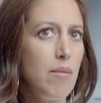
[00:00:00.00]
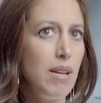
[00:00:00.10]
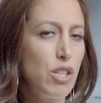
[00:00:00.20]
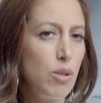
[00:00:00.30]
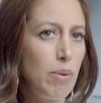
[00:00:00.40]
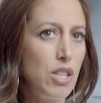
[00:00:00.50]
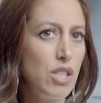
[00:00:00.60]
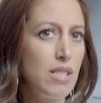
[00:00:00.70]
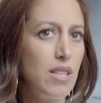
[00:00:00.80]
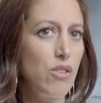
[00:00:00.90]
Make sure
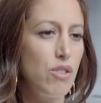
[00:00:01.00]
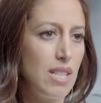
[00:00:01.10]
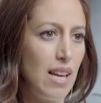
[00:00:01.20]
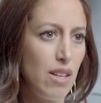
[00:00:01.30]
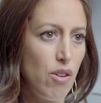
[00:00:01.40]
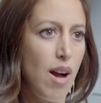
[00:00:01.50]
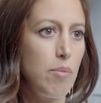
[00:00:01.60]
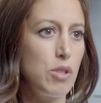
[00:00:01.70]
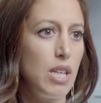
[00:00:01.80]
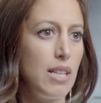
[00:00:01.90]
patients understand their
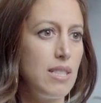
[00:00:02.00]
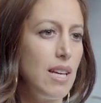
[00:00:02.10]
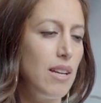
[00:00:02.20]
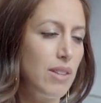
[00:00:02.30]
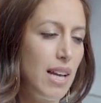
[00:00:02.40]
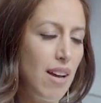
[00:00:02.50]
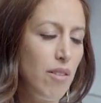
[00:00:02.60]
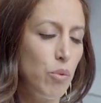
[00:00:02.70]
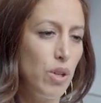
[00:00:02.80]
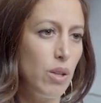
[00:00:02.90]
options. And if they
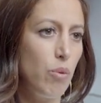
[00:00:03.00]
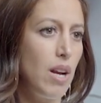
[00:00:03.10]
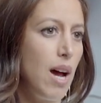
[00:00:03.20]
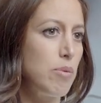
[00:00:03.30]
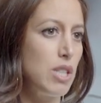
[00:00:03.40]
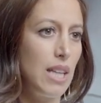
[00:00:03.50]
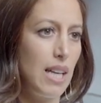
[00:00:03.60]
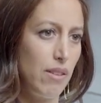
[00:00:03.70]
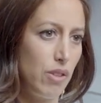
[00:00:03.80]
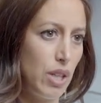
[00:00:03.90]
have more than one option,
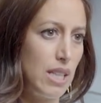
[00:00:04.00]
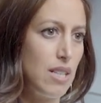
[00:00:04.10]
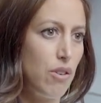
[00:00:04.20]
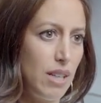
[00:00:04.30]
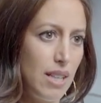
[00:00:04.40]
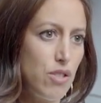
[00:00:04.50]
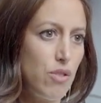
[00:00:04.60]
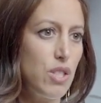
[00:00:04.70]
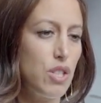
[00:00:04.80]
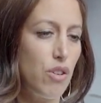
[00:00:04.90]
like if they're considering laser
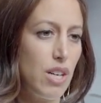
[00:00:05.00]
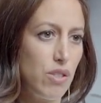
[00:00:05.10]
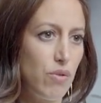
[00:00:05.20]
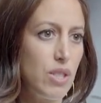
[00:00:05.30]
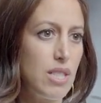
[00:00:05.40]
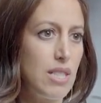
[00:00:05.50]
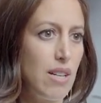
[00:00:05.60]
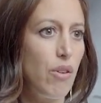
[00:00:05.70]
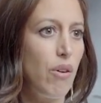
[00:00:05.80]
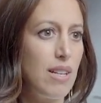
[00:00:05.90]
vision correction versus
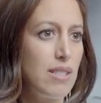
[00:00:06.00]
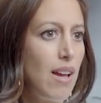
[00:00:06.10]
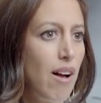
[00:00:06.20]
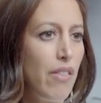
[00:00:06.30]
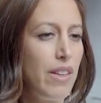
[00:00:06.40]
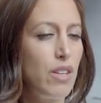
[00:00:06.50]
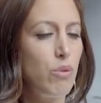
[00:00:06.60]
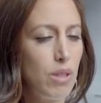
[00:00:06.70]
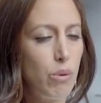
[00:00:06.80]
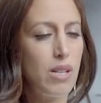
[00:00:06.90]
EVO ICL, then you
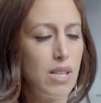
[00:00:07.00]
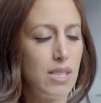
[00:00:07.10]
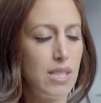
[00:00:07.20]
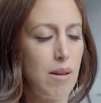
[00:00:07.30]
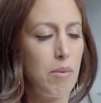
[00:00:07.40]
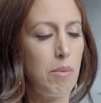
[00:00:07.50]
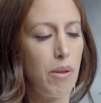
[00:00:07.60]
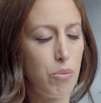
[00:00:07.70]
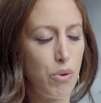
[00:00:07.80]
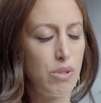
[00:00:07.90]
really want to talk to them about
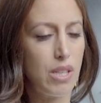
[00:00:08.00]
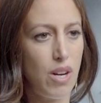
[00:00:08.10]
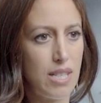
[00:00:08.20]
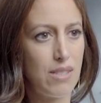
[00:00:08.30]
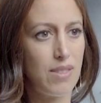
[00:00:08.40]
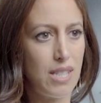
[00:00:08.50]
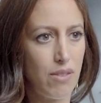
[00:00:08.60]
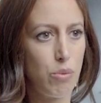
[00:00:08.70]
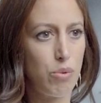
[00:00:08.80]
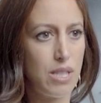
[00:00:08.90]
the pros and cons of the
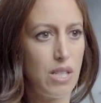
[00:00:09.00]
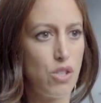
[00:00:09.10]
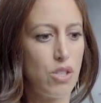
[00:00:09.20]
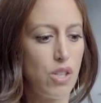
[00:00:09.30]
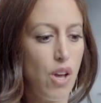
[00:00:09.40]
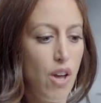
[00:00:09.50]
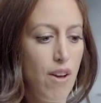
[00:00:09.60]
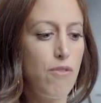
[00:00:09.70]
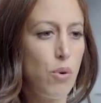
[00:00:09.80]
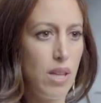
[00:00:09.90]
different procedures
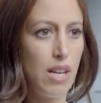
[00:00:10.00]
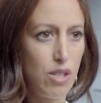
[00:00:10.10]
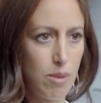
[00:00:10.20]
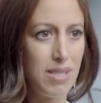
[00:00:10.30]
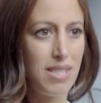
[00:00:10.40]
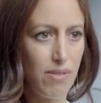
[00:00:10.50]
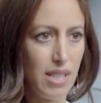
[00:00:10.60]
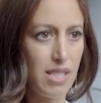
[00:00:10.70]
for their specific